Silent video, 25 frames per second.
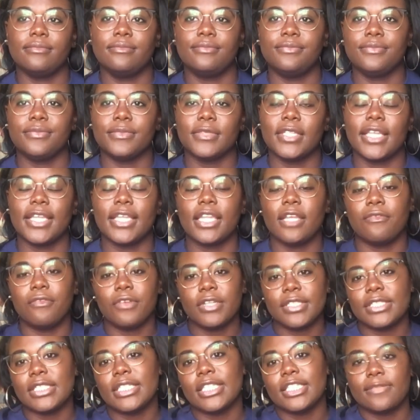the
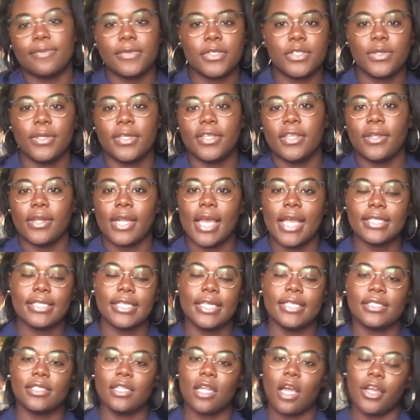differences between the United
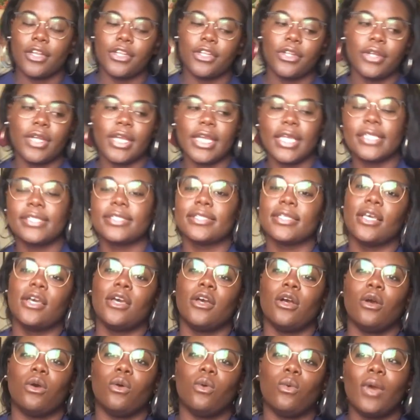States and Honduras,
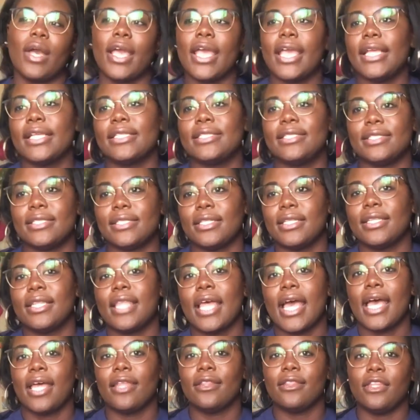ways
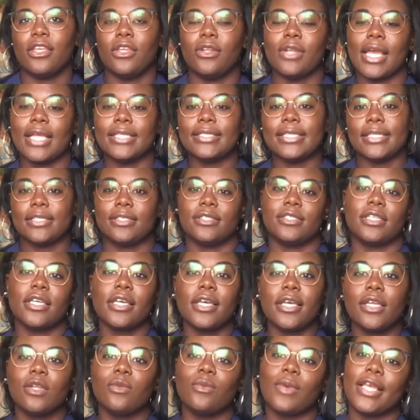that the United States is
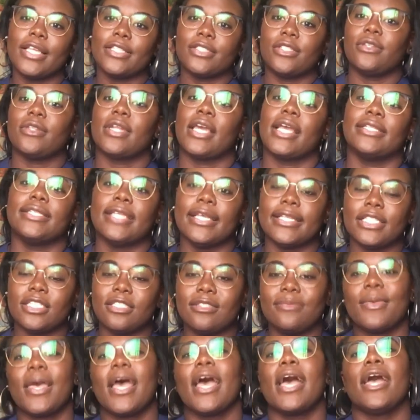good, ways the United States
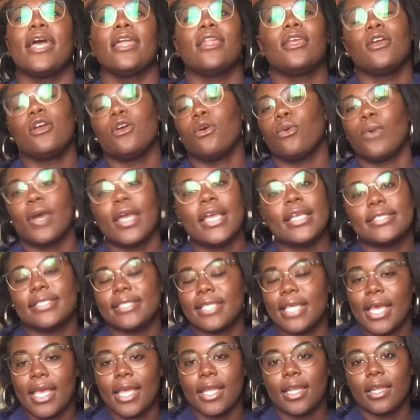is bad, ways
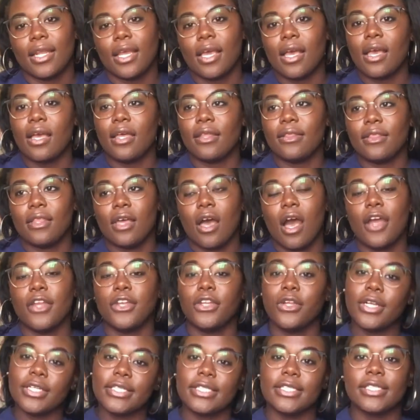that the
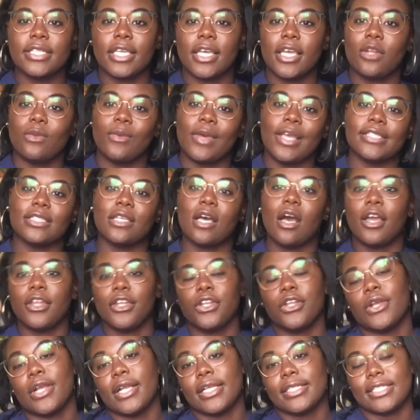Honduras is good, ways the
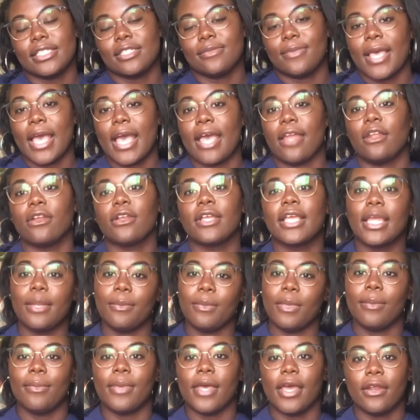Honduras is bad or can
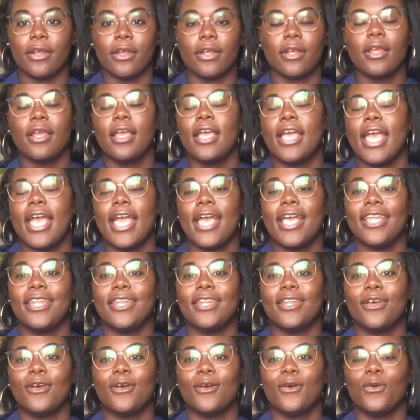be better,
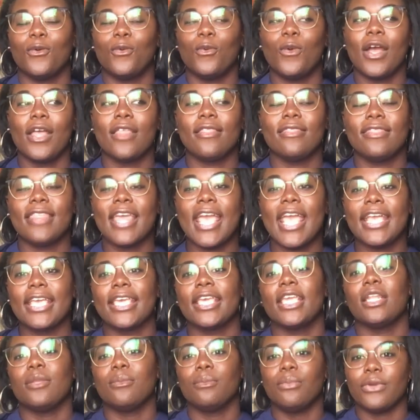and what they
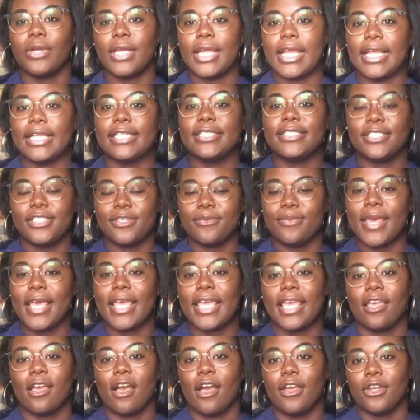can bring to
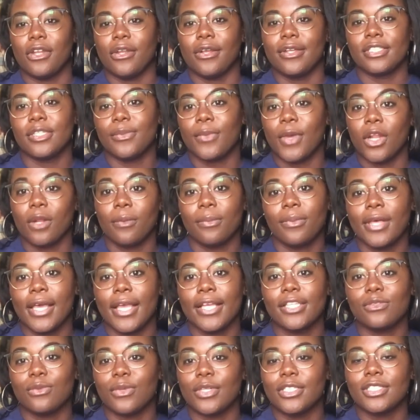making Honduras a better
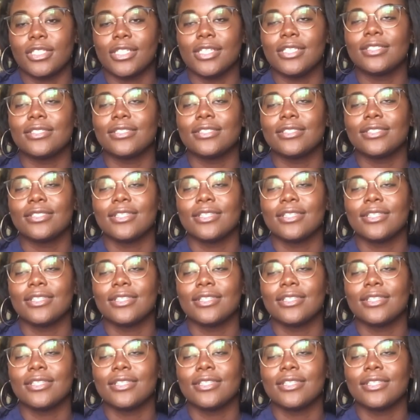place, which is